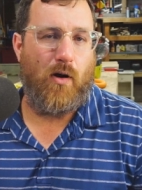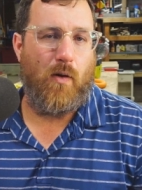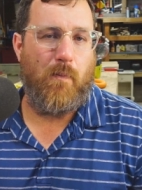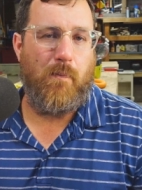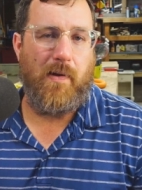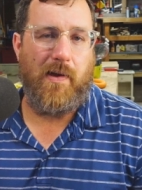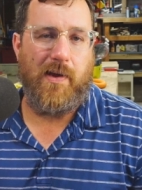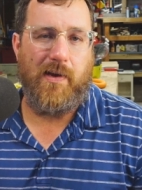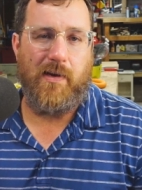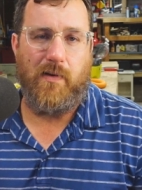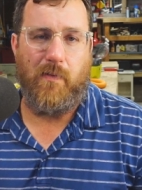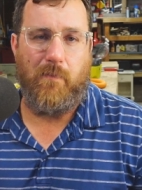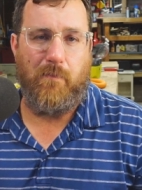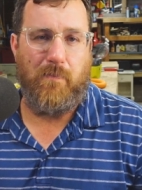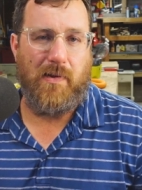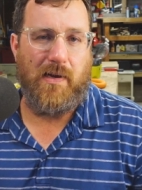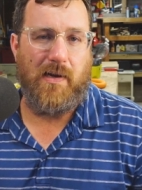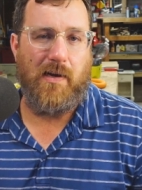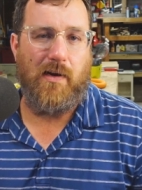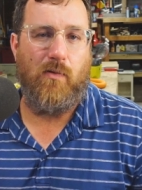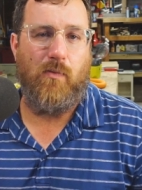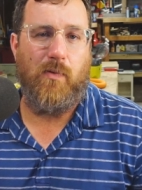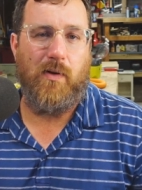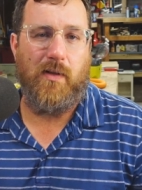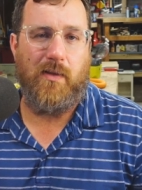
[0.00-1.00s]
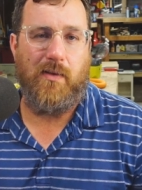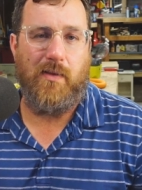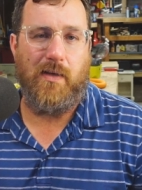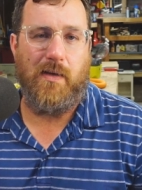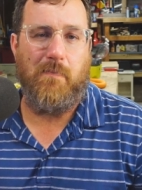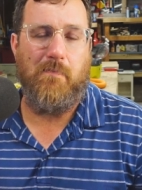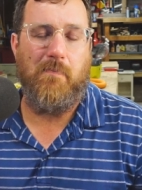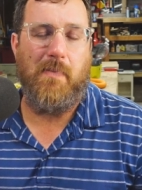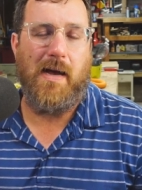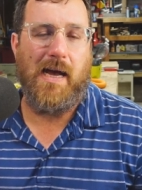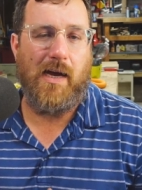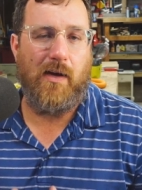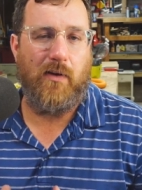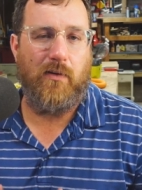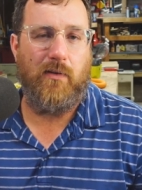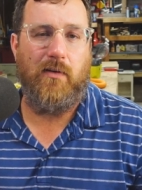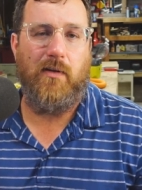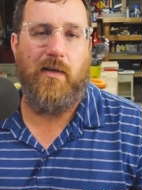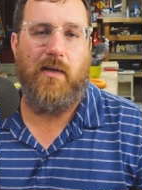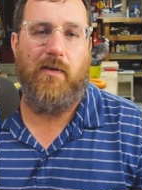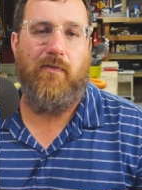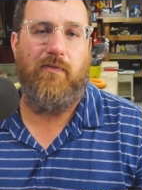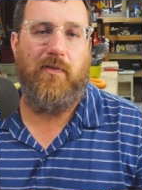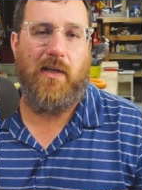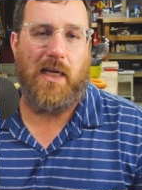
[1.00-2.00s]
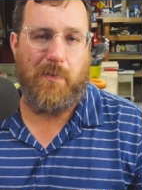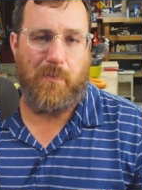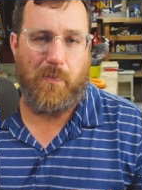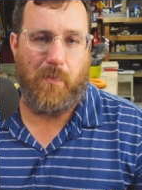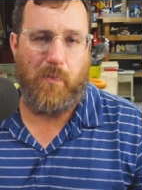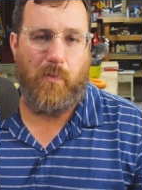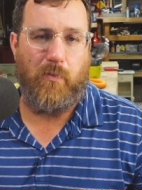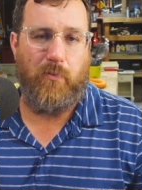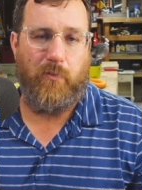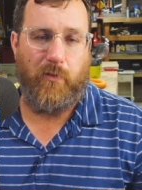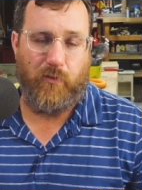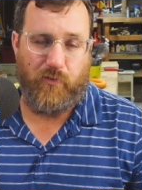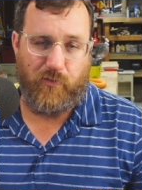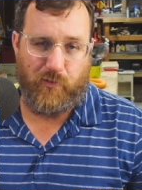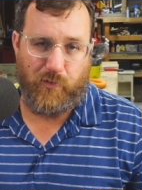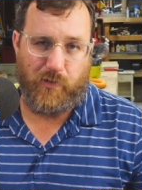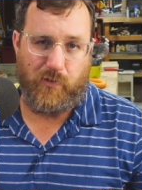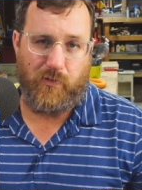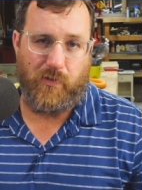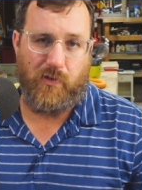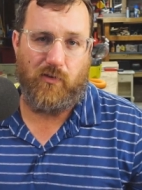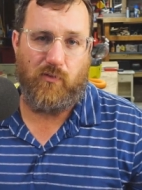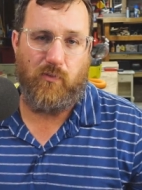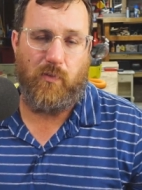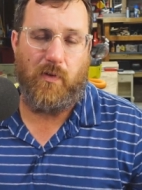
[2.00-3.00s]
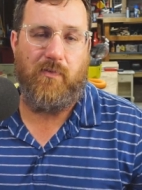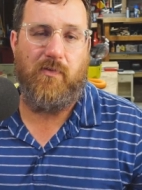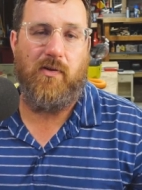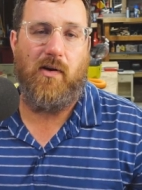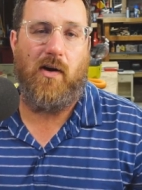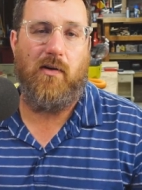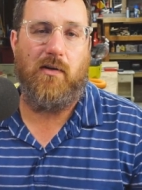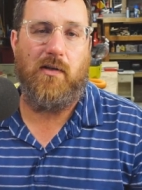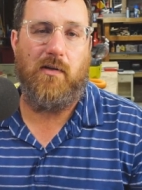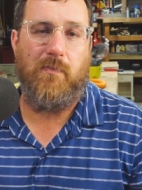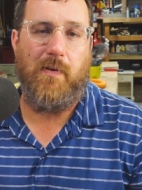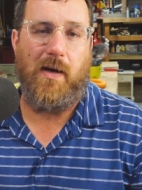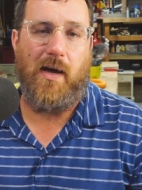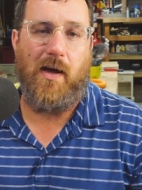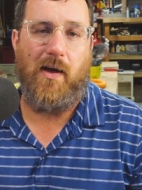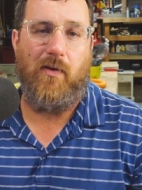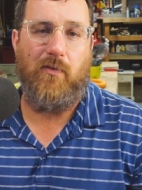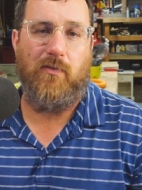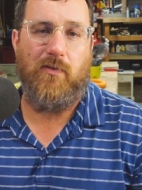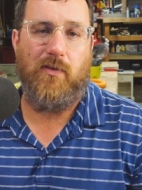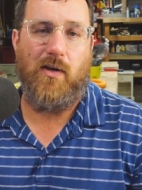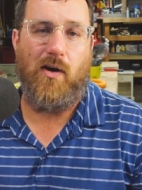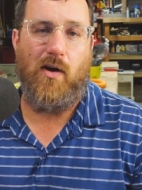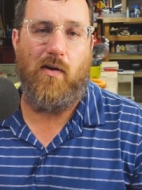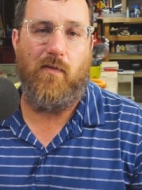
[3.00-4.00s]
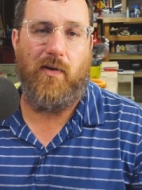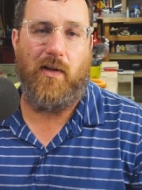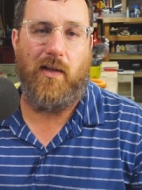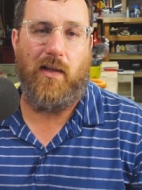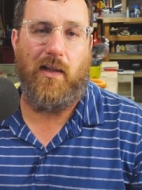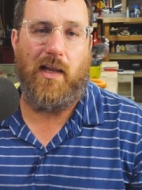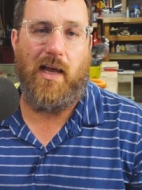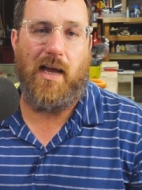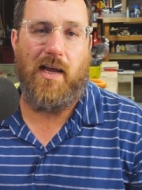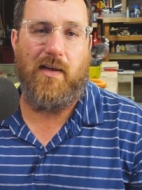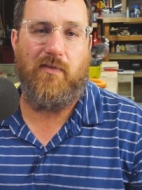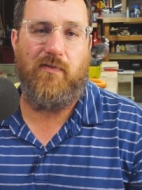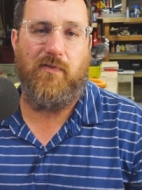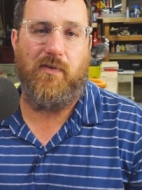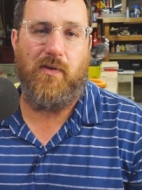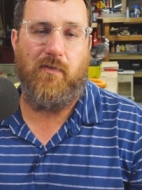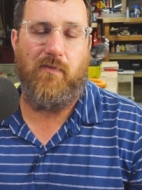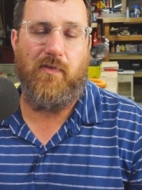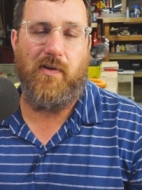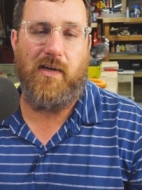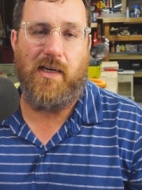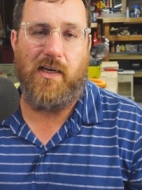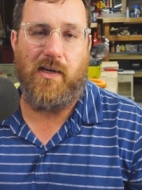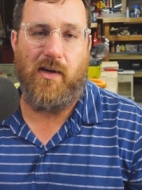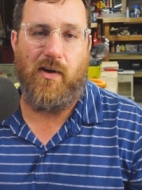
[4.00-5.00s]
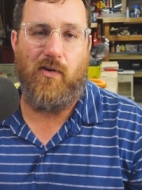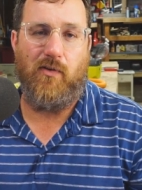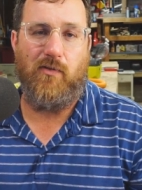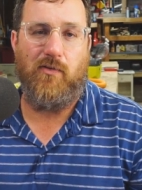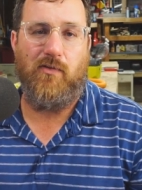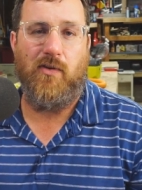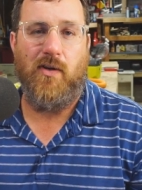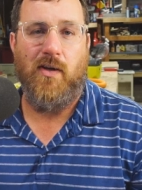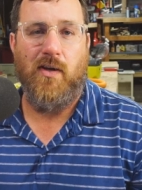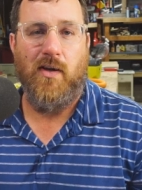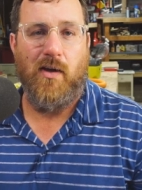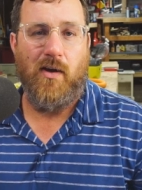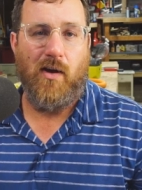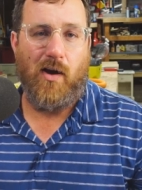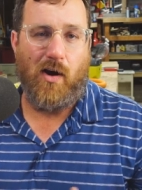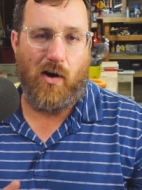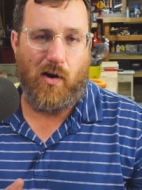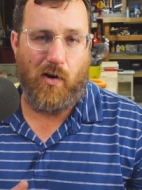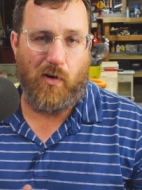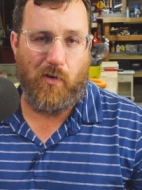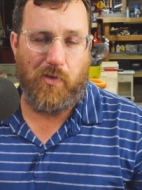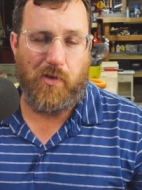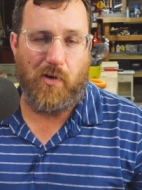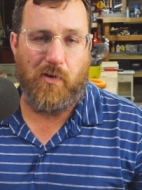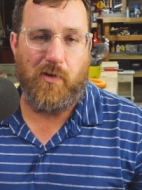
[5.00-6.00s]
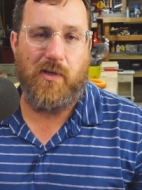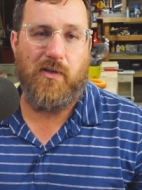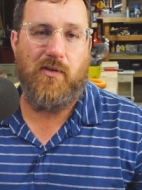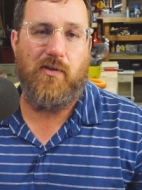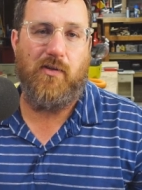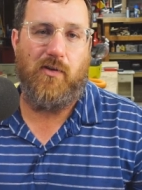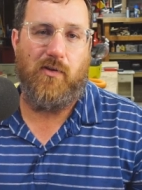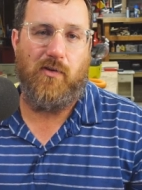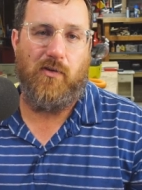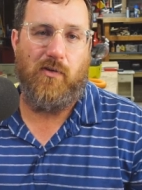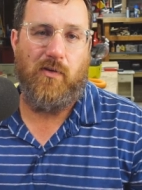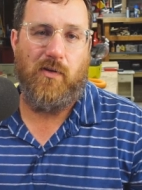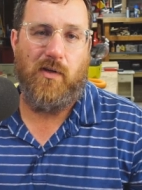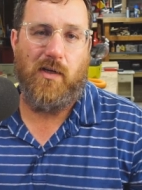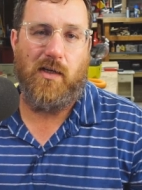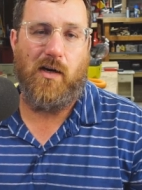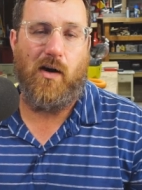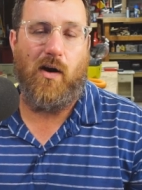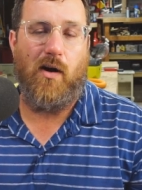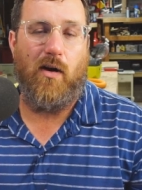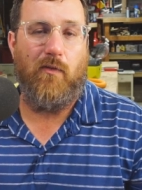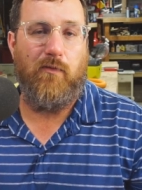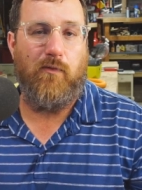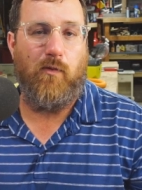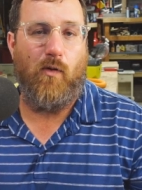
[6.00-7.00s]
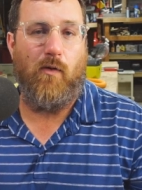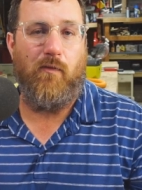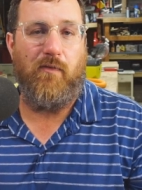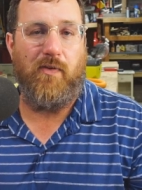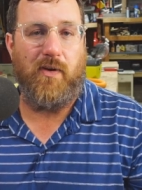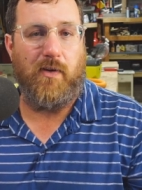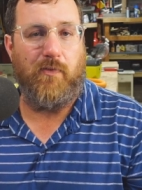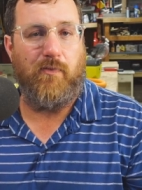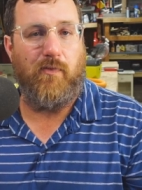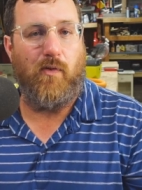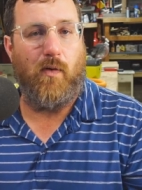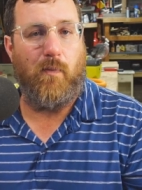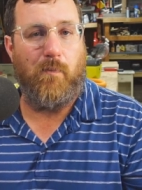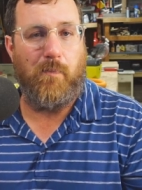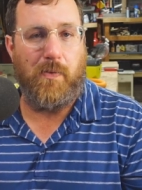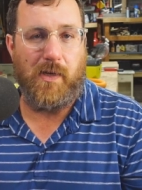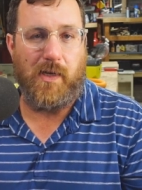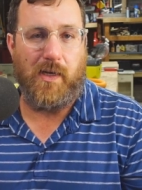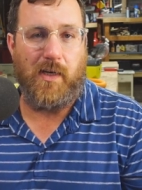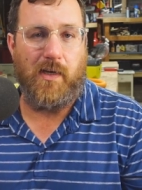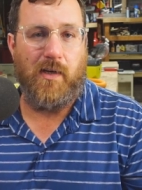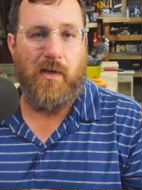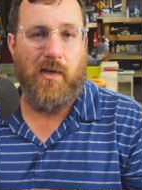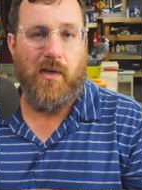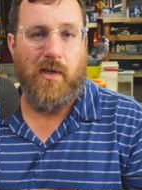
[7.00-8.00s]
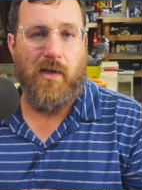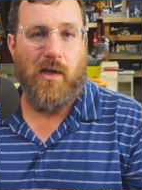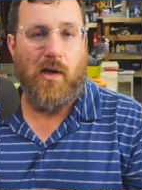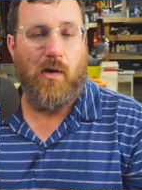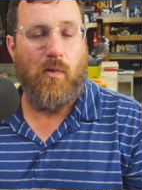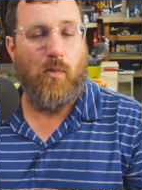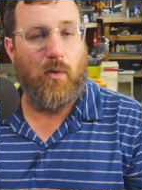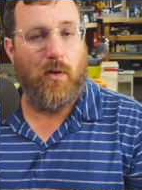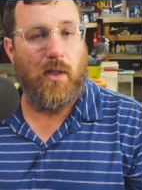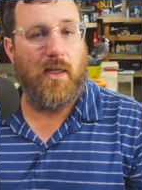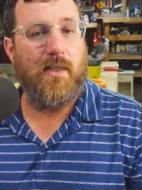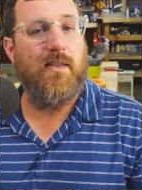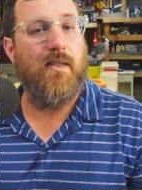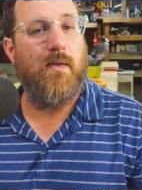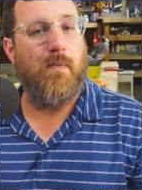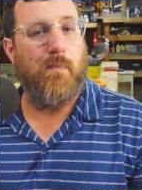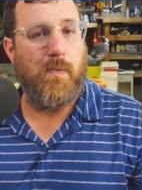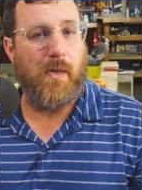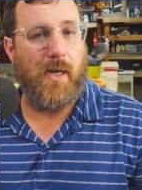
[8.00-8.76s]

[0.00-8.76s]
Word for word: propane compare with the mildly flammable refrigerants we've talked about over the last few videos, R thirty-two and R four fifty-four B? Well, let's